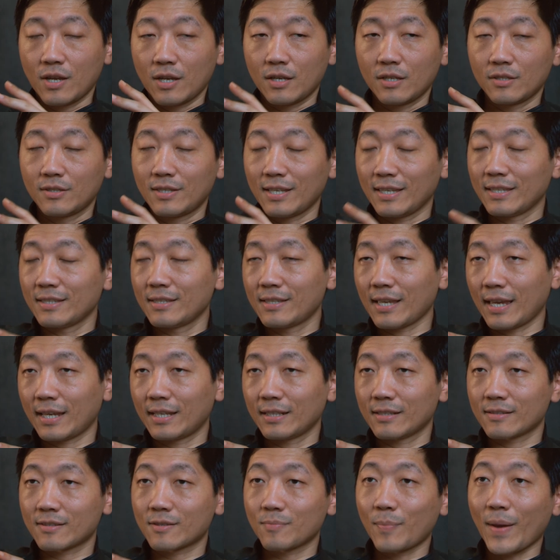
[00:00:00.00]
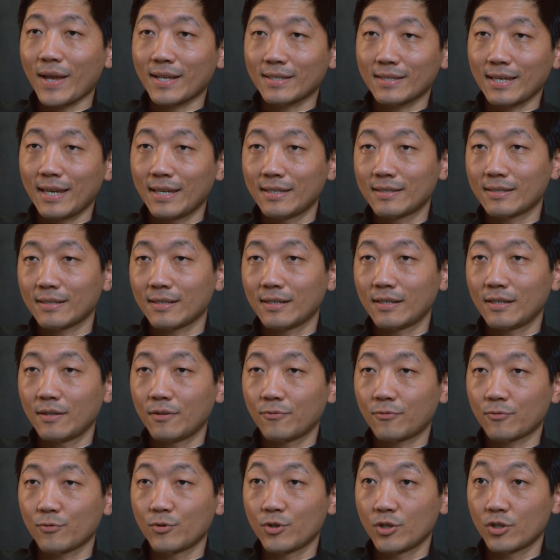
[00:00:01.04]
So you're taking a
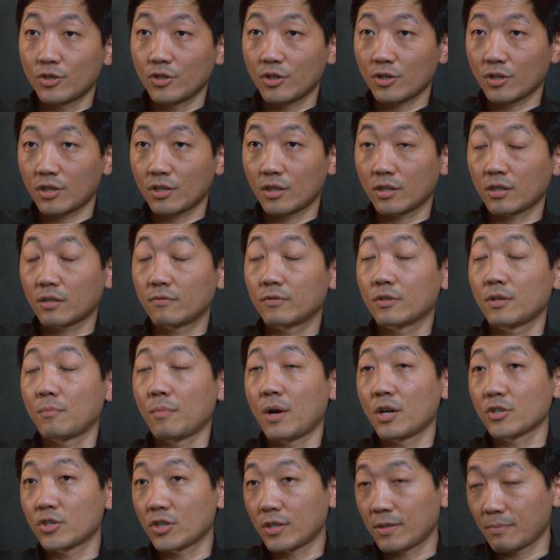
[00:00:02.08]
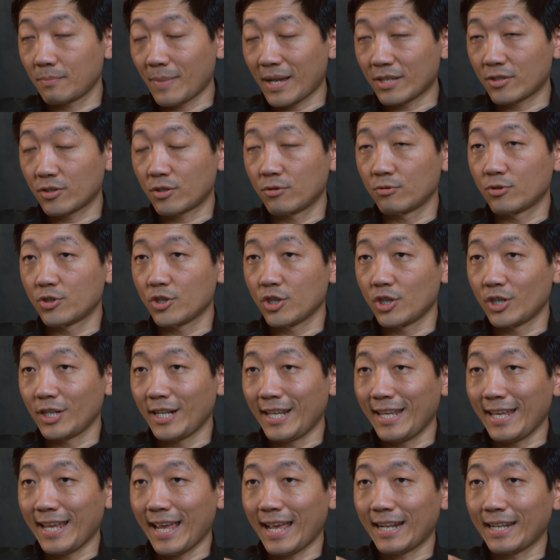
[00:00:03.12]
spectator through a kind of a magical
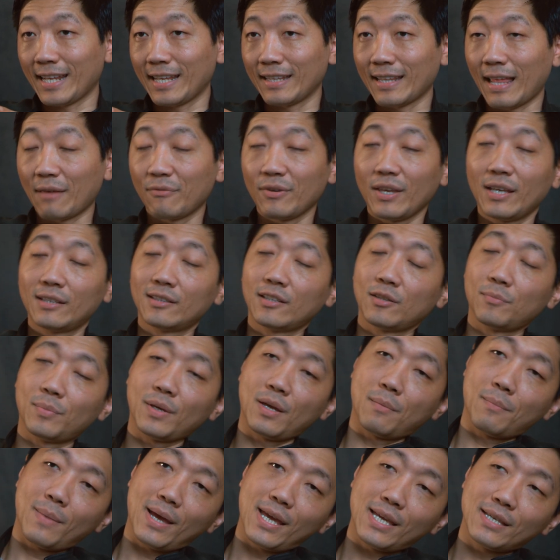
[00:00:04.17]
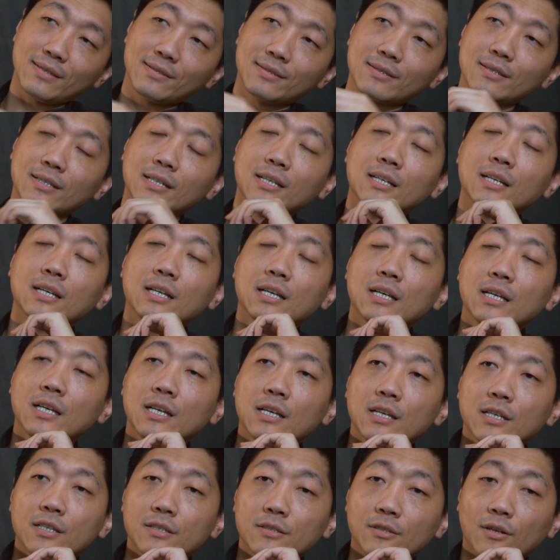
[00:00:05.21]
journey, and then at the end they'll be amazed.
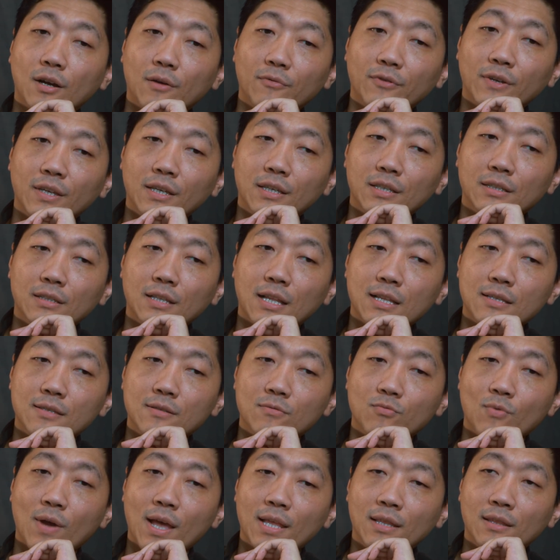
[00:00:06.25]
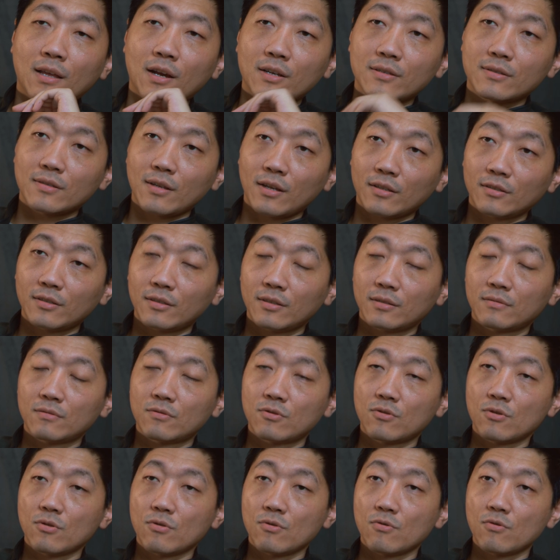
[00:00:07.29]
So I think that's when I started
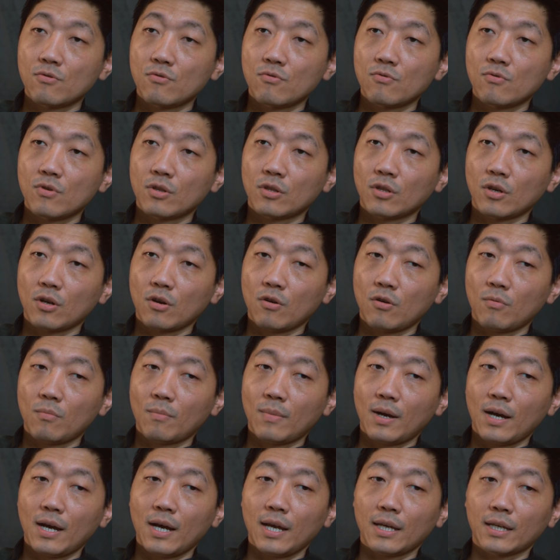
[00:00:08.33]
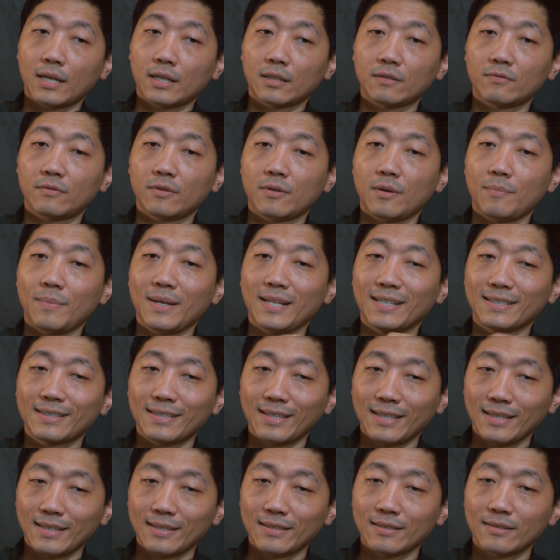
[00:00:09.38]
to know my kind of
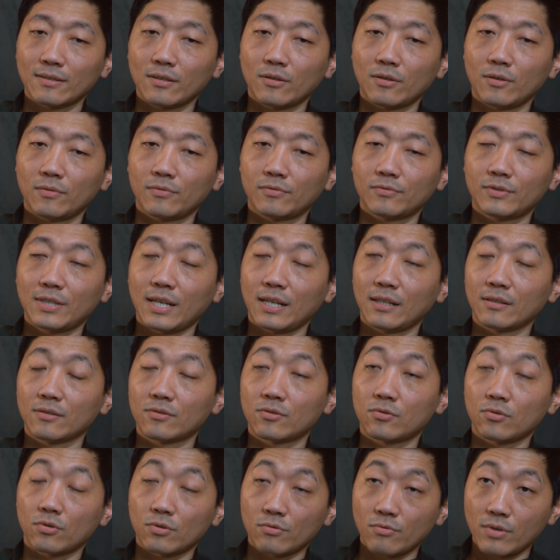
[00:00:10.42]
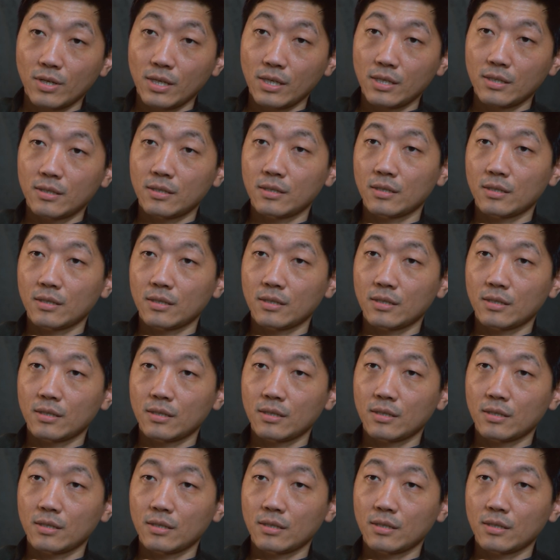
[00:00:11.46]
abilities of telling stories